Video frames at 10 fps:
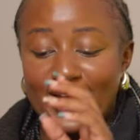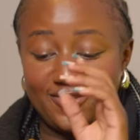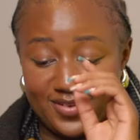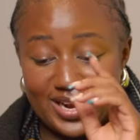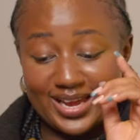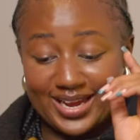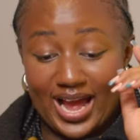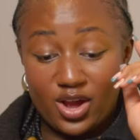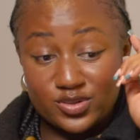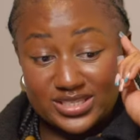I feel like
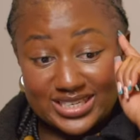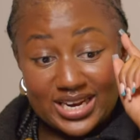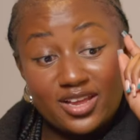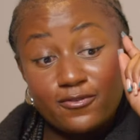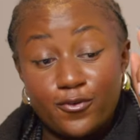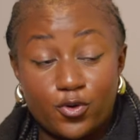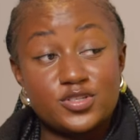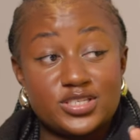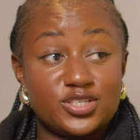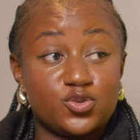I was really
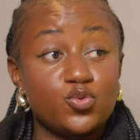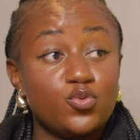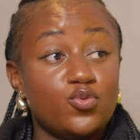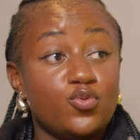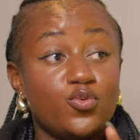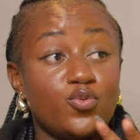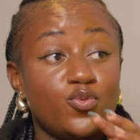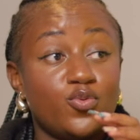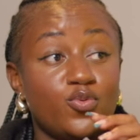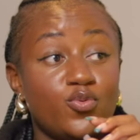forced to
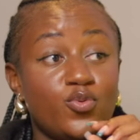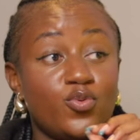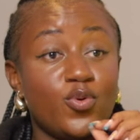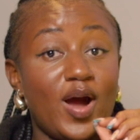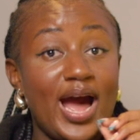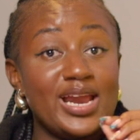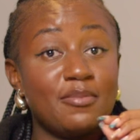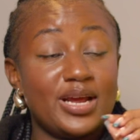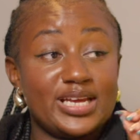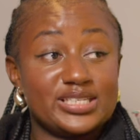earn
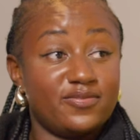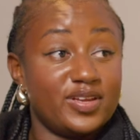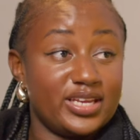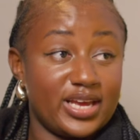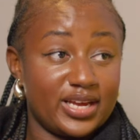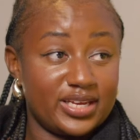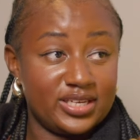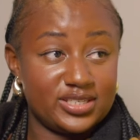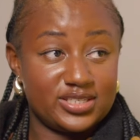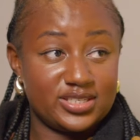money at a very young
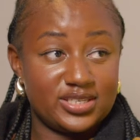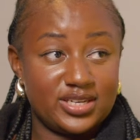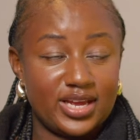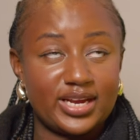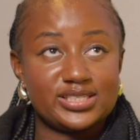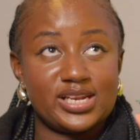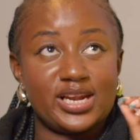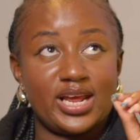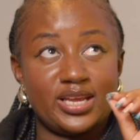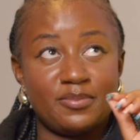age. Like I
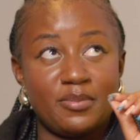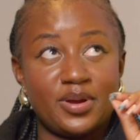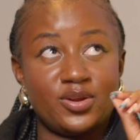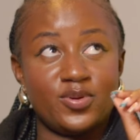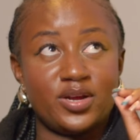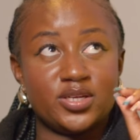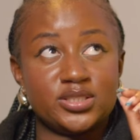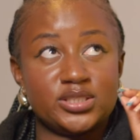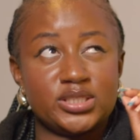started earning my money when I was